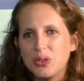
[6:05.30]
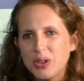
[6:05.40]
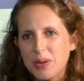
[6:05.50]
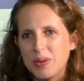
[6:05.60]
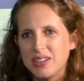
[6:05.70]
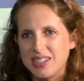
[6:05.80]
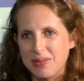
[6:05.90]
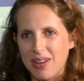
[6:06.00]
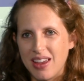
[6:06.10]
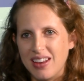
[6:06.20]
do not be
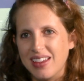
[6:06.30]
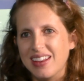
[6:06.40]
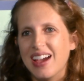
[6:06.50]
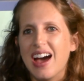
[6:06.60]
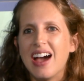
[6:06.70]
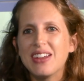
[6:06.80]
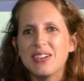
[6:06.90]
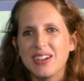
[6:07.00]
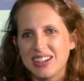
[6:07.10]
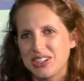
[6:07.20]
intimidated. I
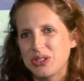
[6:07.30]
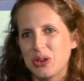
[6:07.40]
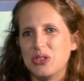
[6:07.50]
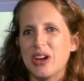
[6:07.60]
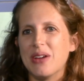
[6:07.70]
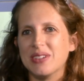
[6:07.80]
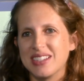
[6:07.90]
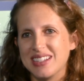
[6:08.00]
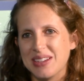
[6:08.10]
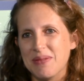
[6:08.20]
know I just told you I
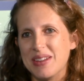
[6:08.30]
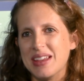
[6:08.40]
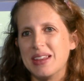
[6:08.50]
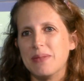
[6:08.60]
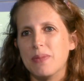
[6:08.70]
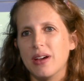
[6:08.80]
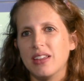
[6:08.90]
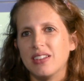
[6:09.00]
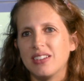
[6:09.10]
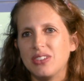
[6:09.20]
was intimidated,
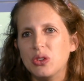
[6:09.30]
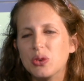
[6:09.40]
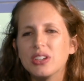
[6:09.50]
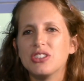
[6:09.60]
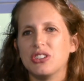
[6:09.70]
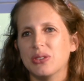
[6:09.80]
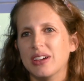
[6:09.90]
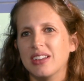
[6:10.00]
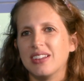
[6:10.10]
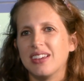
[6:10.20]
but you can do
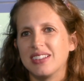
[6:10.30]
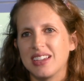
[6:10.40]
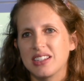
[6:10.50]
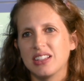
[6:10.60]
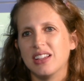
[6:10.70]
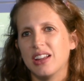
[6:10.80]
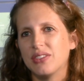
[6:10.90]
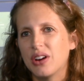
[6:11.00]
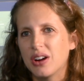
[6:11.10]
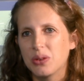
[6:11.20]
it. It takes a lot
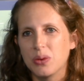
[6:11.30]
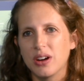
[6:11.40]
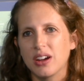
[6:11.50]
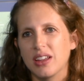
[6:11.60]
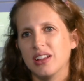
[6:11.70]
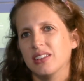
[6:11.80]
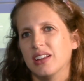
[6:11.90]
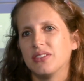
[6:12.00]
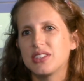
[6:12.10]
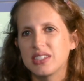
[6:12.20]
of hard work and a
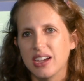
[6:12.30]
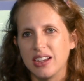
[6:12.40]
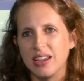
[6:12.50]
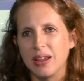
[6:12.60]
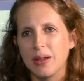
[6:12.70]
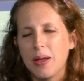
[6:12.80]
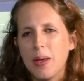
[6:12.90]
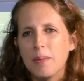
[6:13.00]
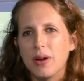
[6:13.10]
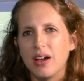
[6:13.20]
lot of studying,
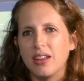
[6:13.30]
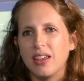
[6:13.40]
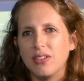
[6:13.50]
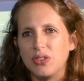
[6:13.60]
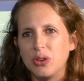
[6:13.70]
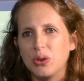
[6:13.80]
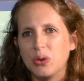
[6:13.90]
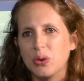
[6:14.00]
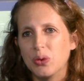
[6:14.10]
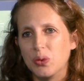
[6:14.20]
but if
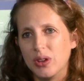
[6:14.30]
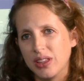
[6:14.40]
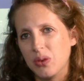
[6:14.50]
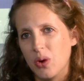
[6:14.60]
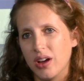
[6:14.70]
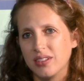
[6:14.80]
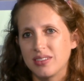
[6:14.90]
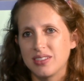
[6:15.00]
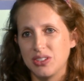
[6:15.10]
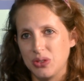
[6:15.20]
you really want
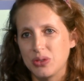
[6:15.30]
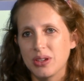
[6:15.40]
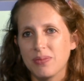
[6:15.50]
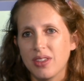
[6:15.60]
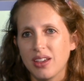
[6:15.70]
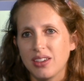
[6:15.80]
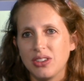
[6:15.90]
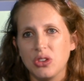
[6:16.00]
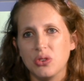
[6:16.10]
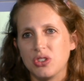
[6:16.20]
to do something,
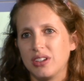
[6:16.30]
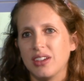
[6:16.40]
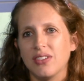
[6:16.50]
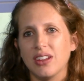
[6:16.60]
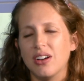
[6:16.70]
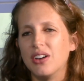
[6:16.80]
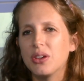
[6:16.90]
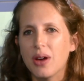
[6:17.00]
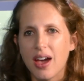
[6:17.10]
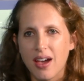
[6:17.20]
you should give it all
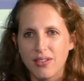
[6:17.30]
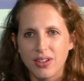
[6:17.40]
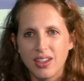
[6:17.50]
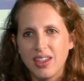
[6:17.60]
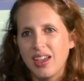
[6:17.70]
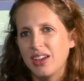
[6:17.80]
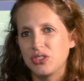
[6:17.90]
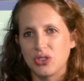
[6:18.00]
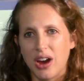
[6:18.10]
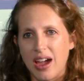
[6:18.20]
you have and